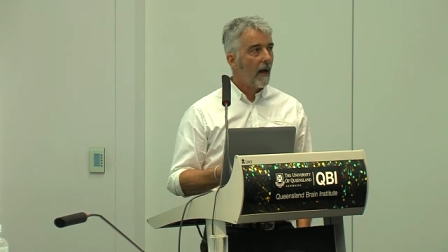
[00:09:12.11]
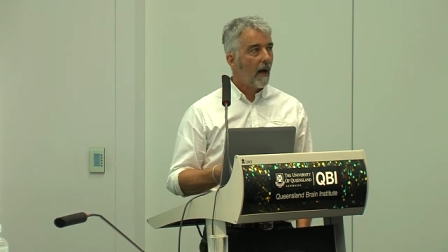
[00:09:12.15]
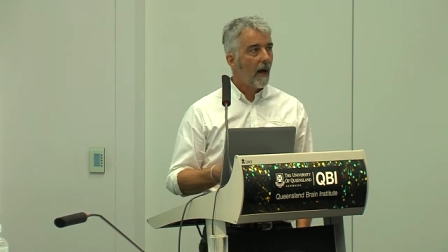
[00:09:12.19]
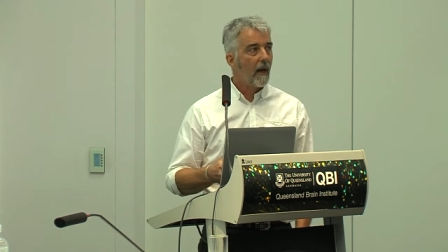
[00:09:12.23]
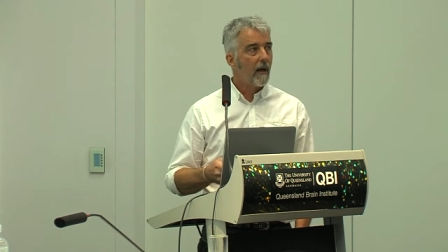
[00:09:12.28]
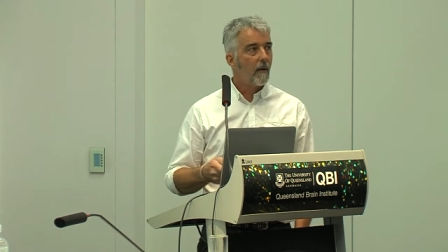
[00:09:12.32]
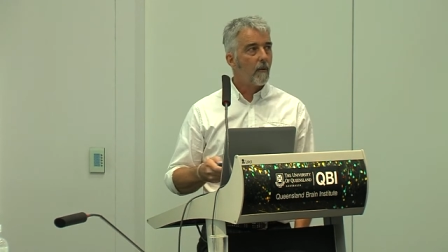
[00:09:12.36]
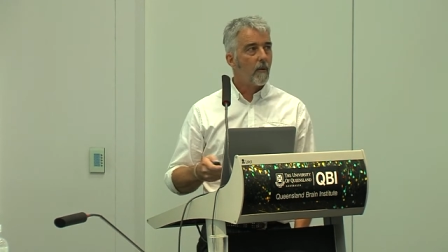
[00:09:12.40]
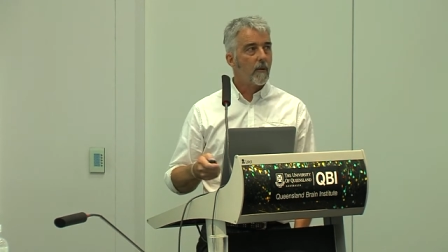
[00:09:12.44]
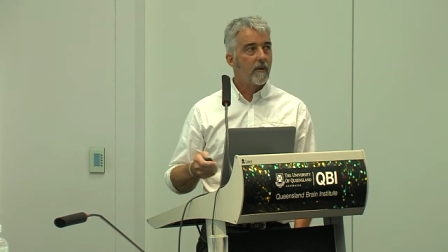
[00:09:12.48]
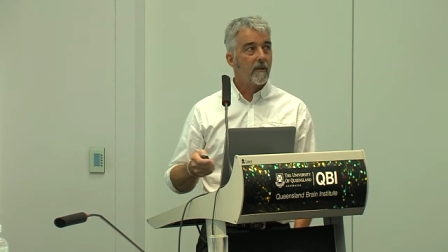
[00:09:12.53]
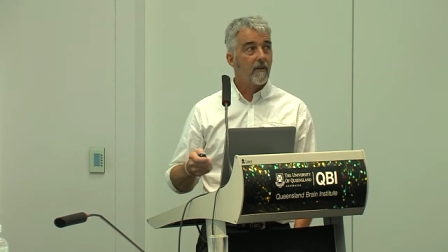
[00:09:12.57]
And
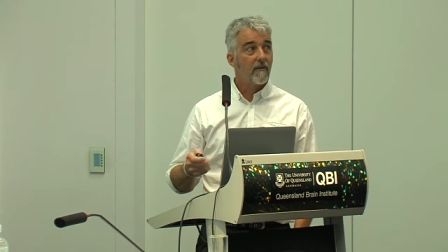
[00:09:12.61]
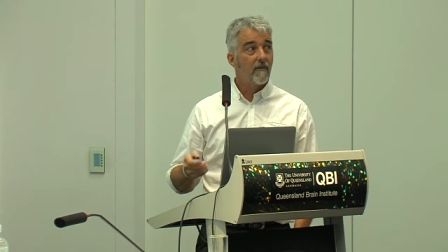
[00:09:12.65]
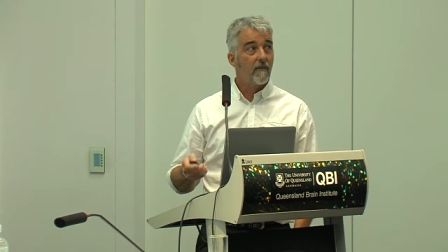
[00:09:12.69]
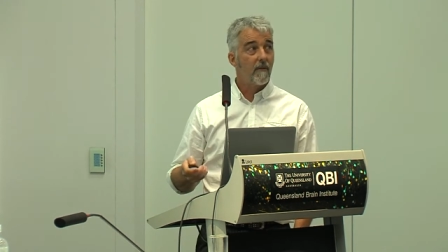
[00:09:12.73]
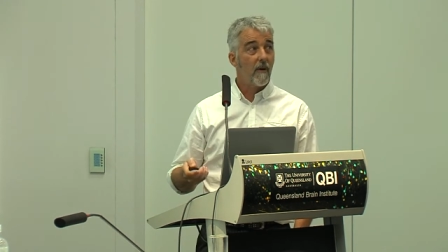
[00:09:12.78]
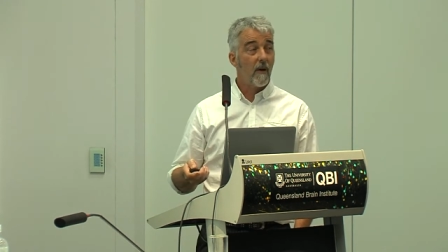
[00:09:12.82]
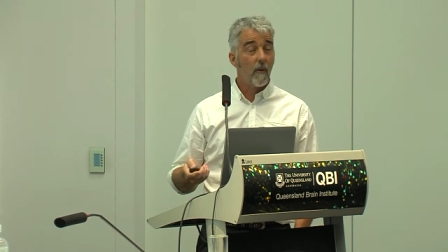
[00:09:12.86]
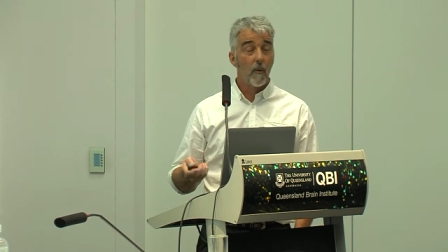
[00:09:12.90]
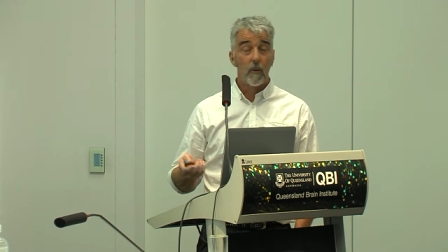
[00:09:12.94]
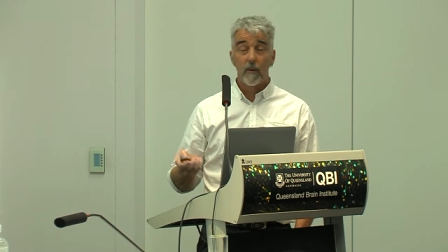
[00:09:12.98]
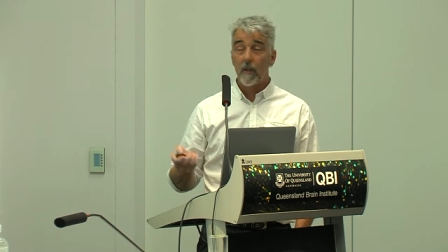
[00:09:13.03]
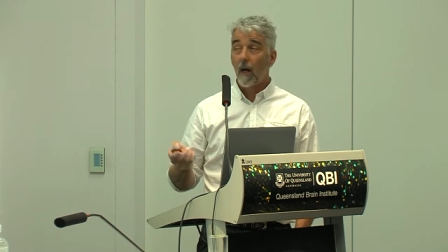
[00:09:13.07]
it was,
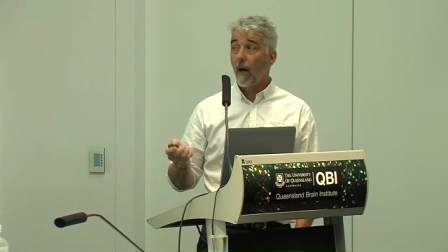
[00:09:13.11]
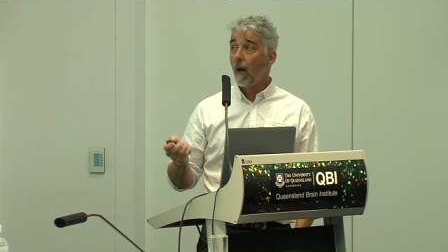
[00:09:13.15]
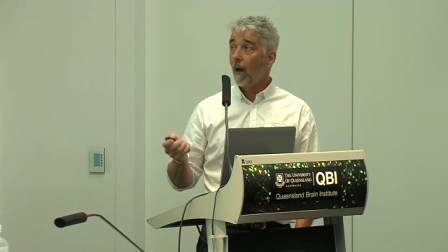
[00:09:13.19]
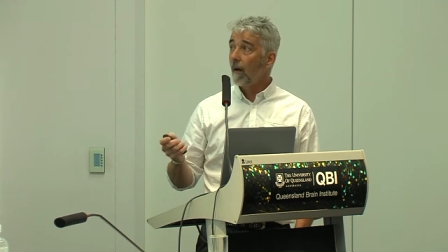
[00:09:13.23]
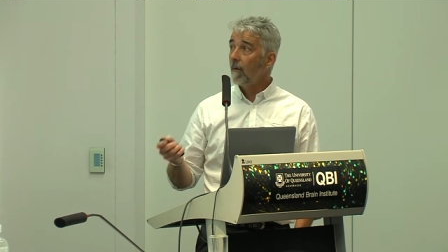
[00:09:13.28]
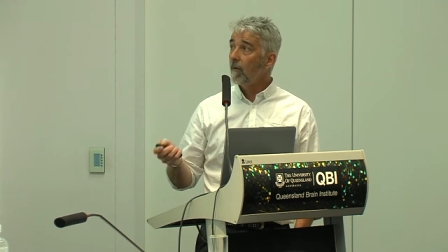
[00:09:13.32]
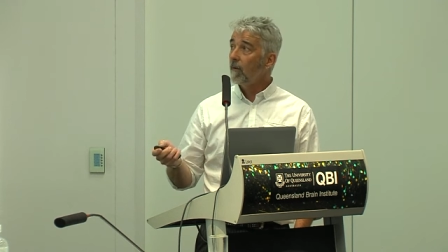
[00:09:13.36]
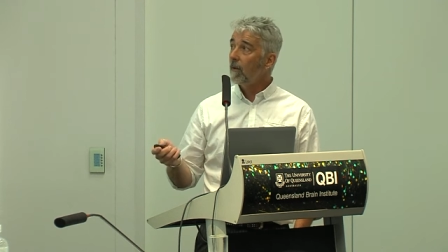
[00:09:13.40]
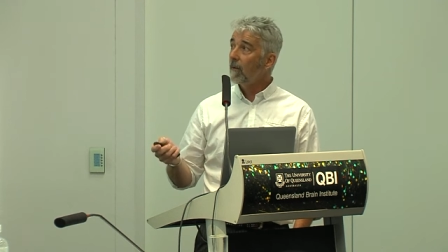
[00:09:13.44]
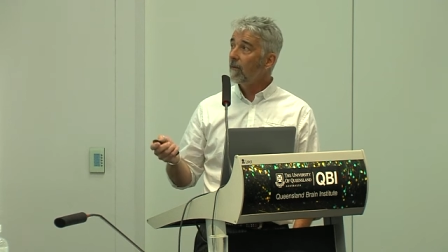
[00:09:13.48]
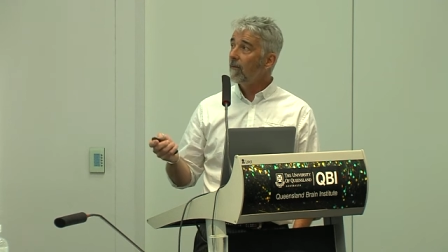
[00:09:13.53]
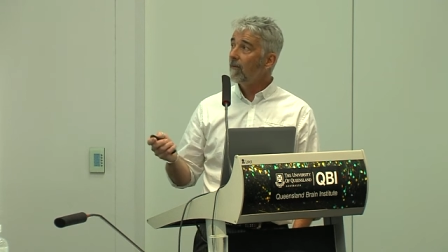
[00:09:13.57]
it was a
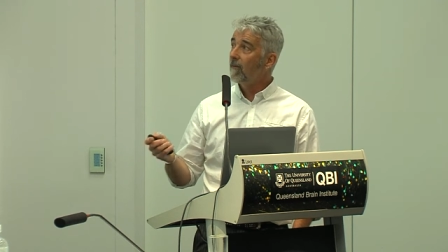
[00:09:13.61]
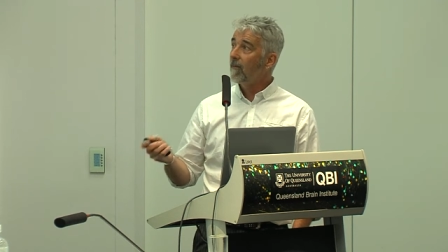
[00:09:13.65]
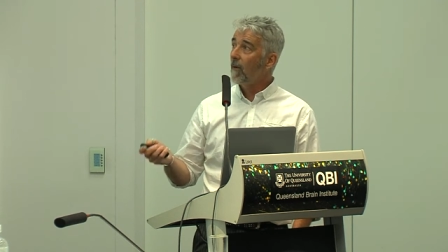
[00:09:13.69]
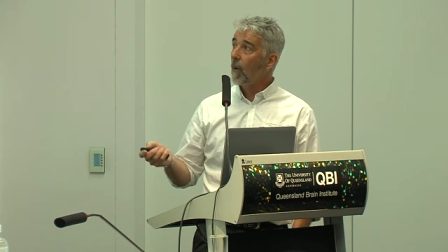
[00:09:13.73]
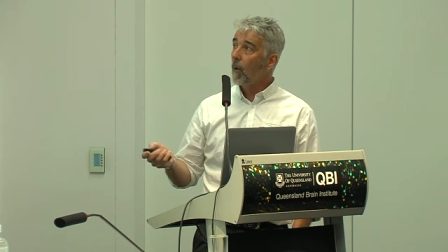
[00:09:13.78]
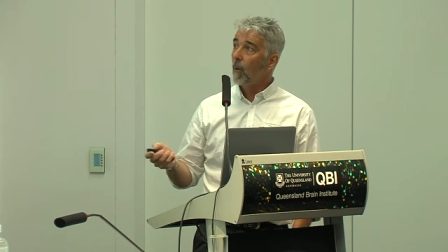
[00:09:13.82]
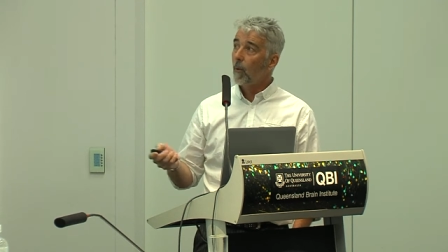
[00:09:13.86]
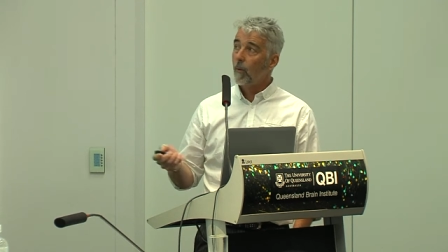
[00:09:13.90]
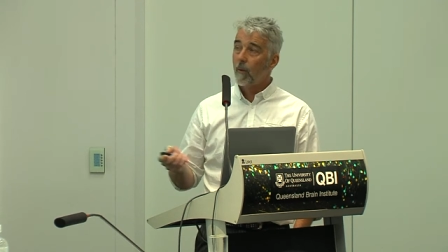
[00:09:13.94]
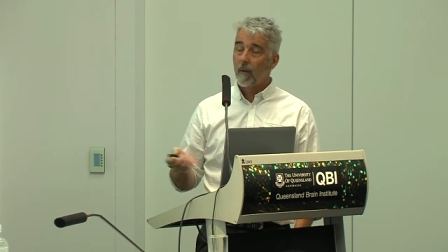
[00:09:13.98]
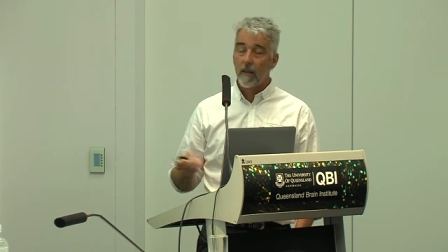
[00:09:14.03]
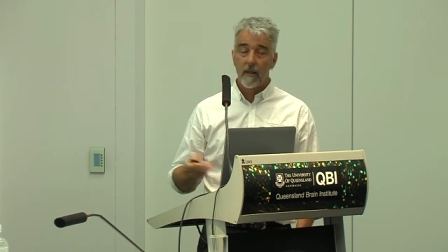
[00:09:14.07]
hundredfold